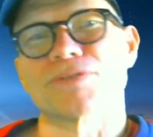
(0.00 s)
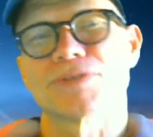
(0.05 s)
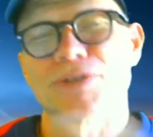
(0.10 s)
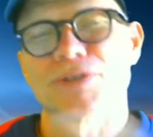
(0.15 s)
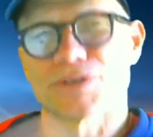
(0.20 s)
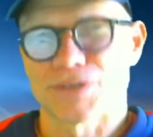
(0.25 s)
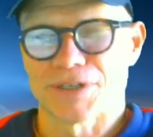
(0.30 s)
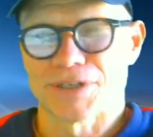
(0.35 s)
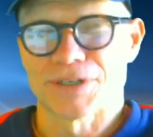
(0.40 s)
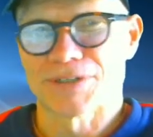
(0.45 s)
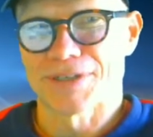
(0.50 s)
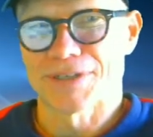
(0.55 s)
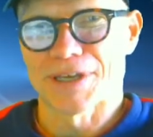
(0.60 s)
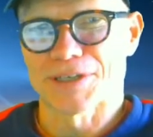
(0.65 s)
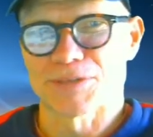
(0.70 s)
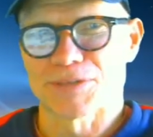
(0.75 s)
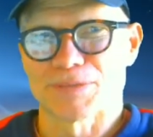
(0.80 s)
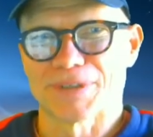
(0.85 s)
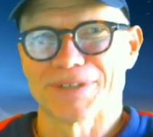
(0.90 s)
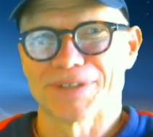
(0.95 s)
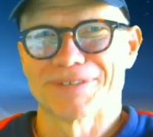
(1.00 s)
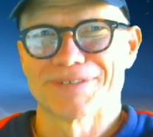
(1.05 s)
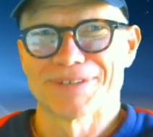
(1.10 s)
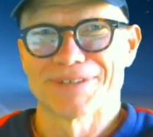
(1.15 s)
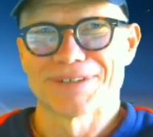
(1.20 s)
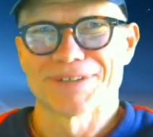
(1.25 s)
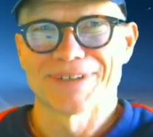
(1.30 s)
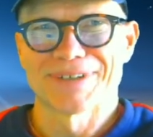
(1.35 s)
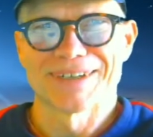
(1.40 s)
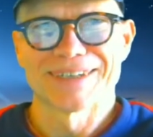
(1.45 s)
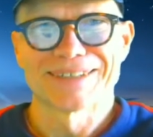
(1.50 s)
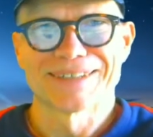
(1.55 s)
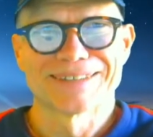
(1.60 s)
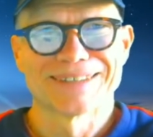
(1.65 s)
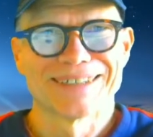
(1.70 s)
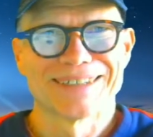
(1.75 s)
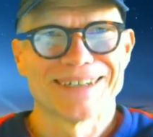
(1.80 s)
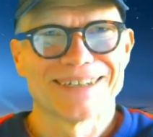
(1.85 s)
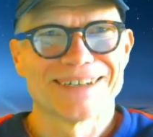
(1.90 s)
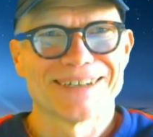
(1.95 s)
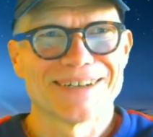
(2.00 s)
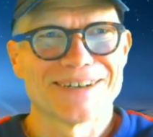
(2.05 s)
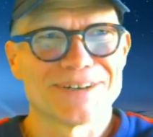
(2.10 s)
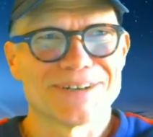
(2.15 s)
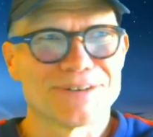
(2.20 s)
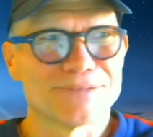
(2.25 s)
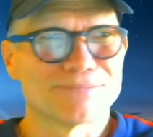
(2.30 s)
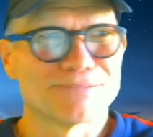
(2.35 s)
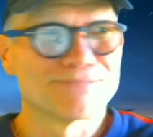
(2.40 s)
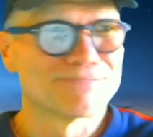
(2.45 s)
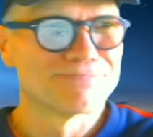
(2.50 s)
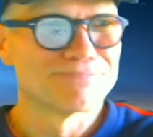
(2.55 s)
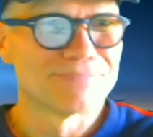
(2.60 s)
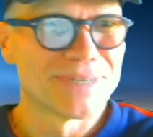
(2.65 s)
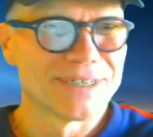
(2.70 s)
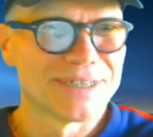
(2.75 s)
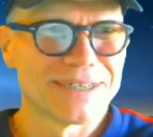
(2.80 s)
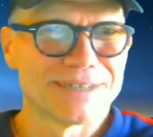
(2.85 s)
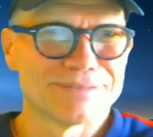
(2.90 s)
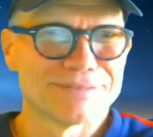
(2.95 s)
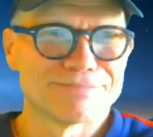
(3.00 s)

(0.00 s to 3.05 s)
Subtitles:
there's an assessment, okay? My